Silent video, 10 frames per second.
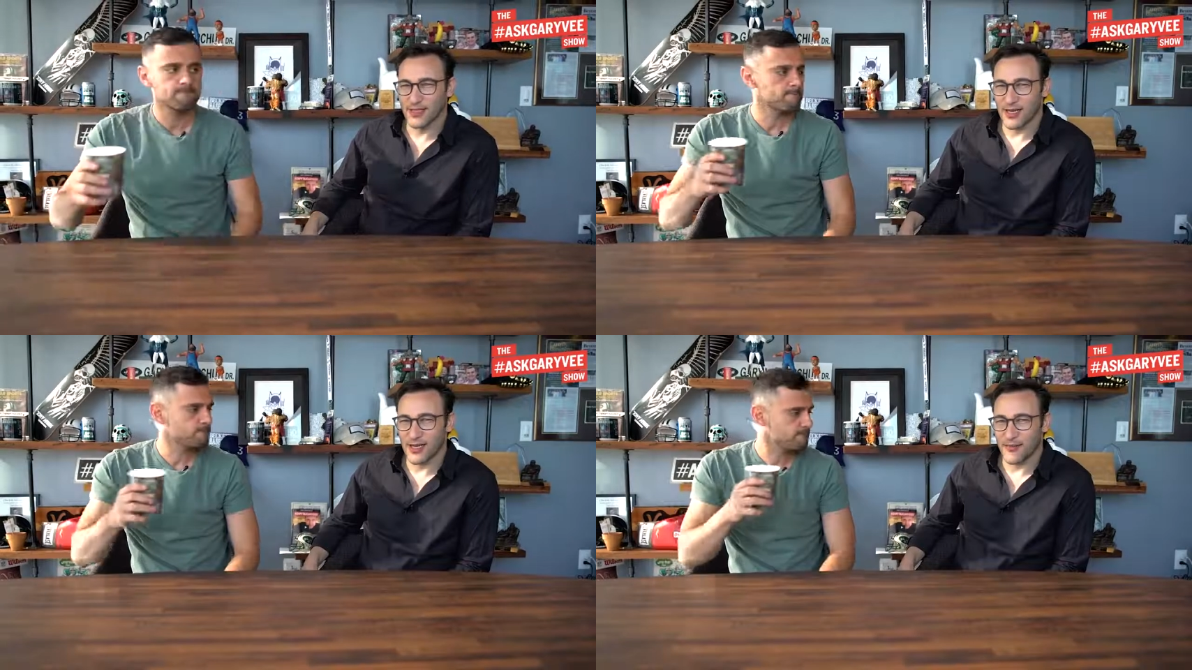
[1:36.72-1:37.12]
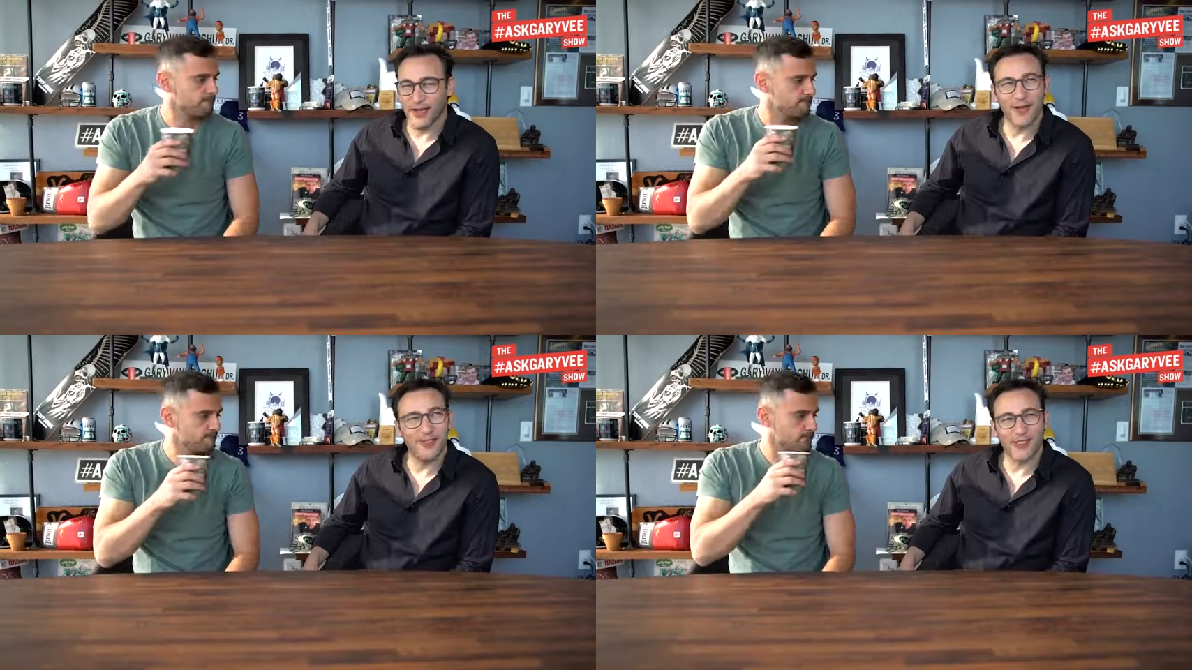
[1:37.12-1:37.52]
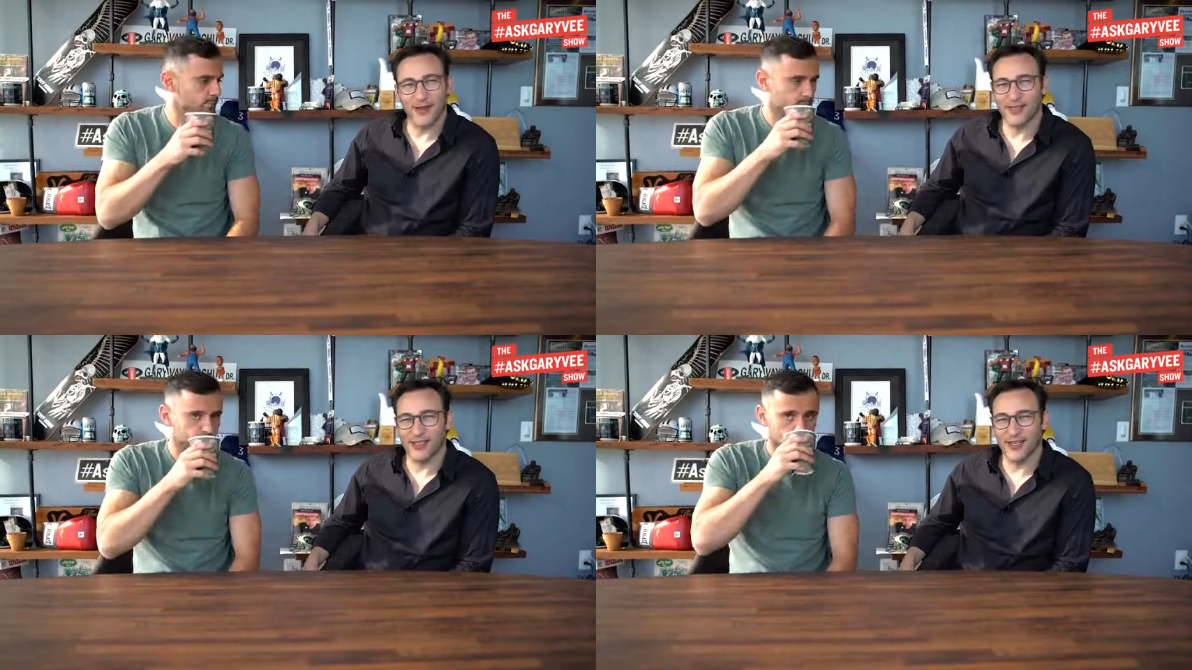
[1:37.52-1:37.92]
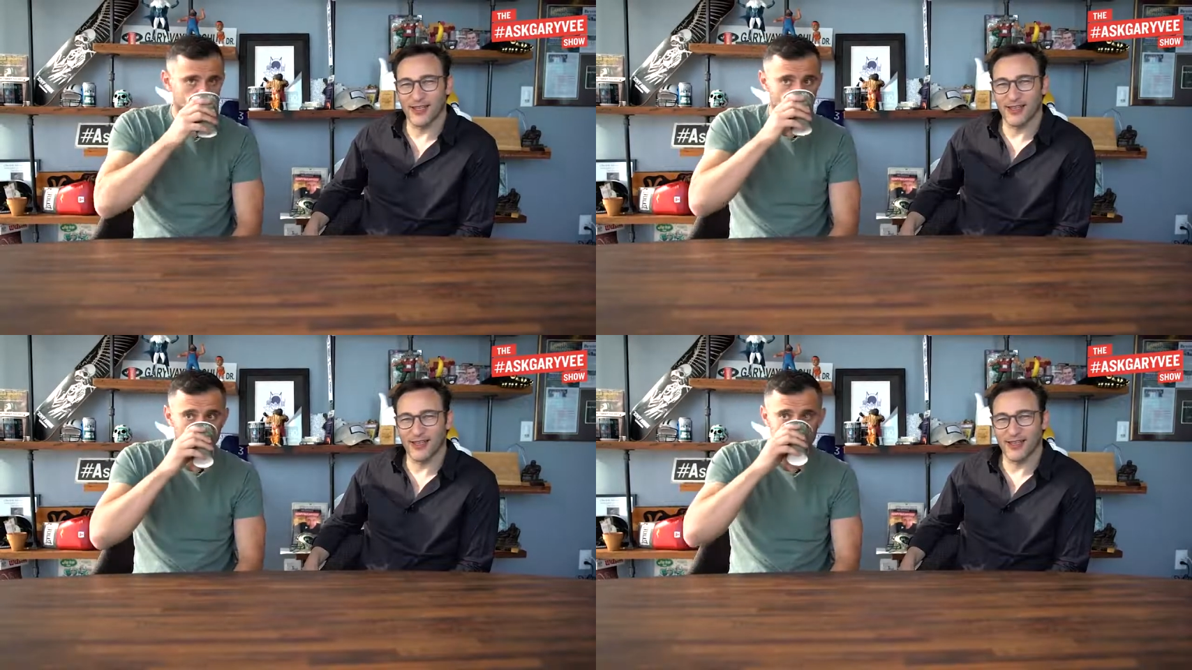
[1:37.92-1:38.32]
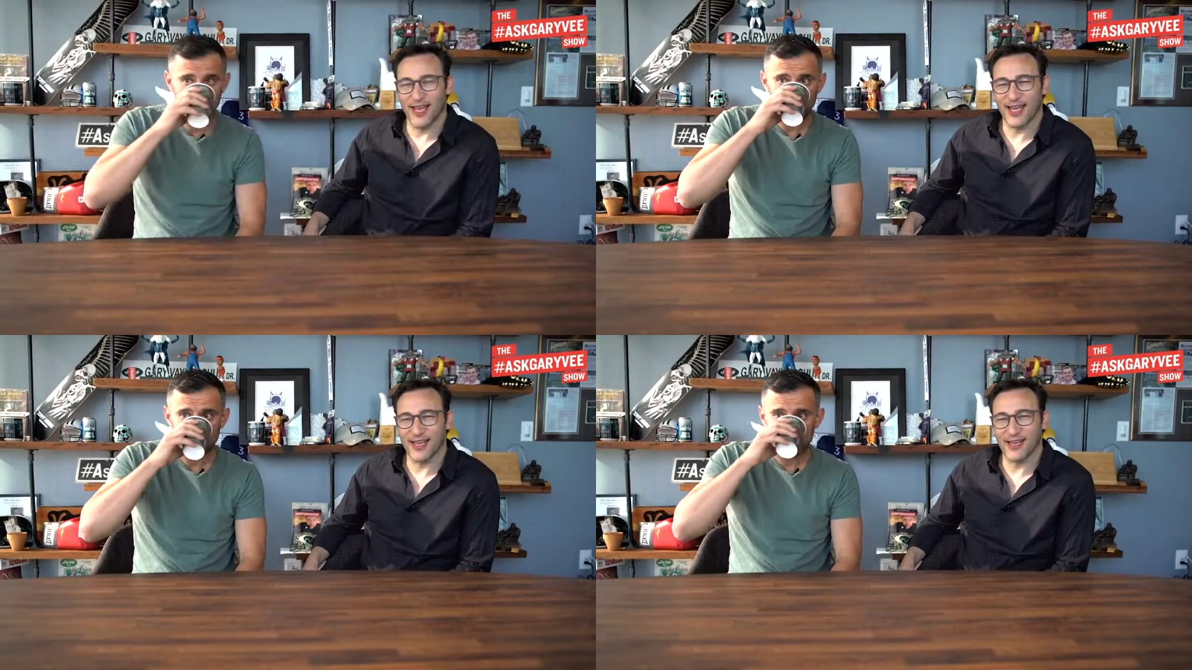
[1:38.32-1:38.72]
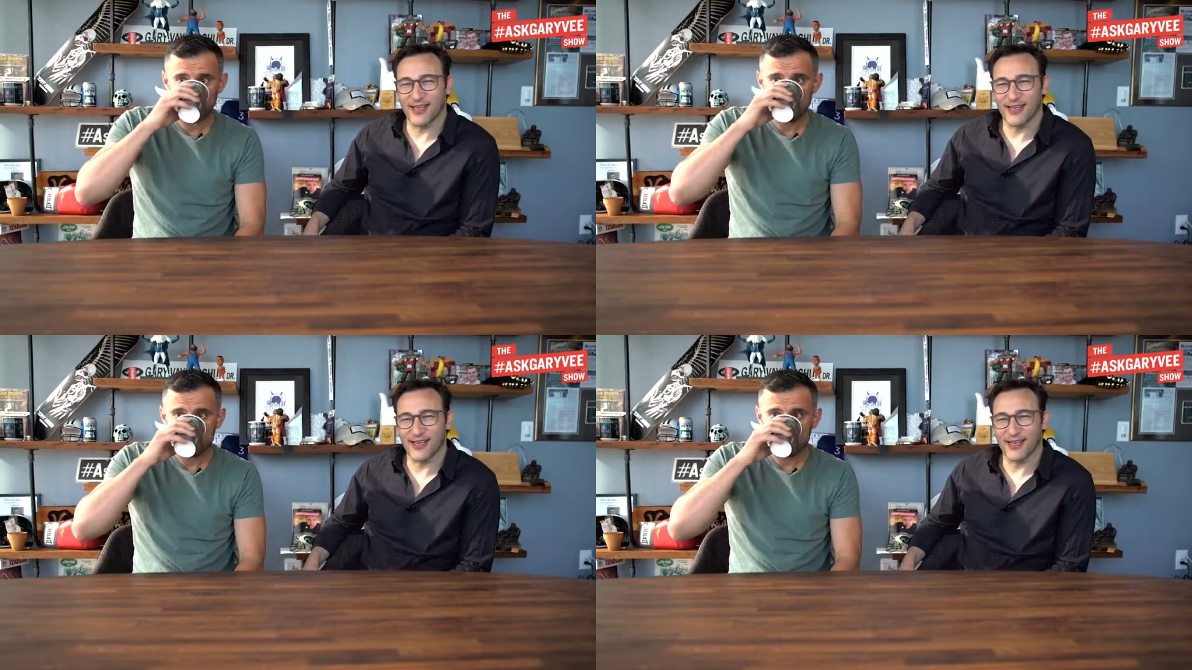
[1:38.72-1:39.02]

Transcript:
Speaker 1: Uh, my name is Simon Sinek, and.